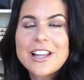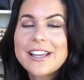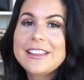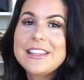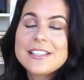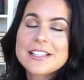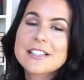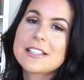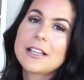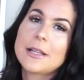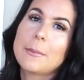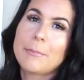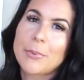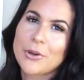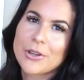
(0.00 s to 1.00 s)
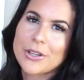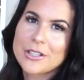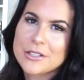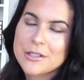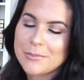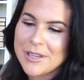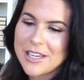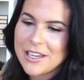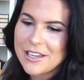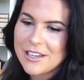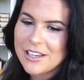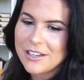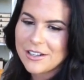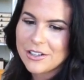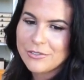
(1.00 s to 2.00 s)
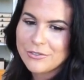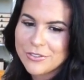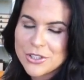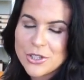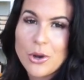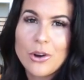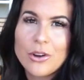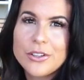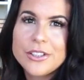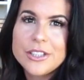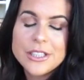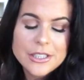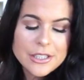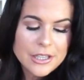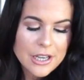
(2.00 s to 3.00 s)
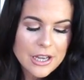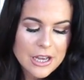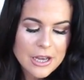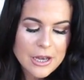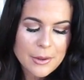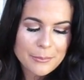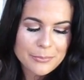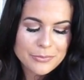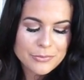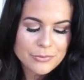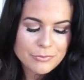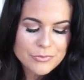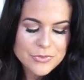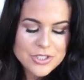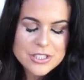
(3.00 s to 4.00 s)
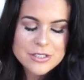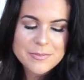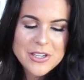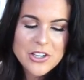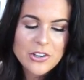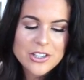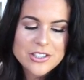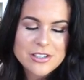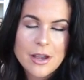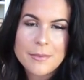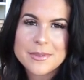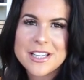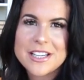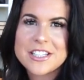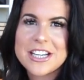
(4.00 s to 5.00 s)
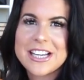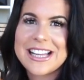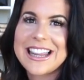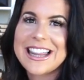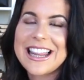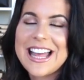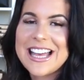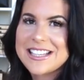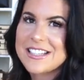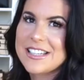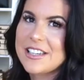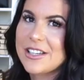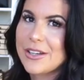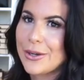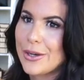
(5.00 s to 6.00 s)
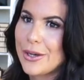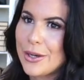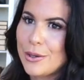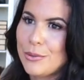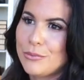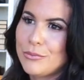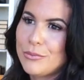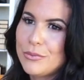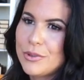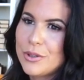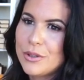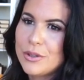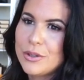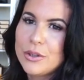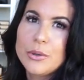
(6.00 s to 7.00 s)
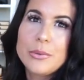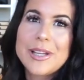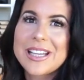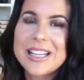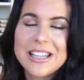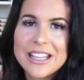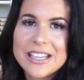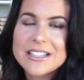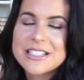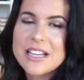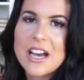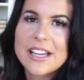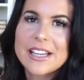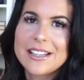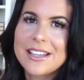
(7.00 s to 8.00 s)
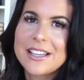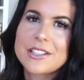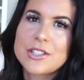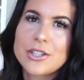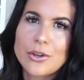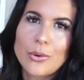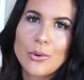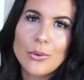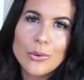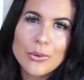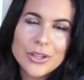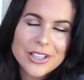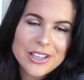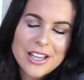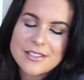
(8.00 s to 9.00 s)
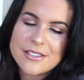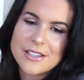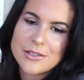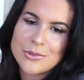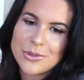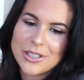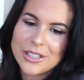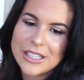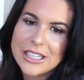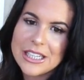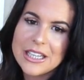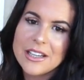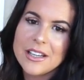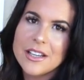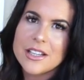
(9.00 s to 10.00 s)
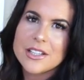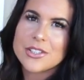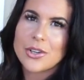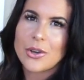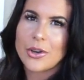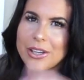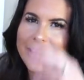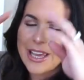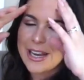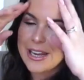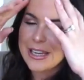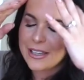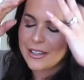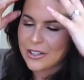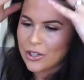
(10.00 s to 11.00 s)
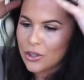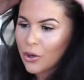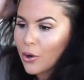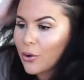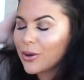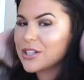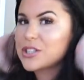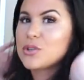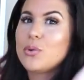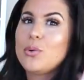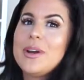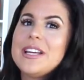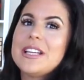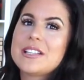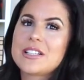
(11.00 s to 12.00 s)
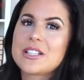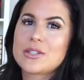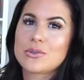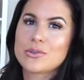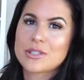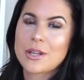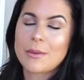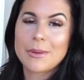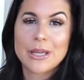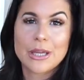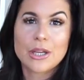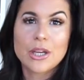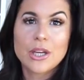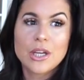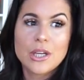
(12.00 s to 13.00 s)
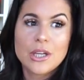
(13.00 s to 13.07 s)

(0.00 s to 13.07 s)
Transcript: like, this is like the Birkin to me in Vuitton. Um, just because I'm such a classic um, Louis collector, I collect, you know, all the classics really. So getting, you know, a twist or something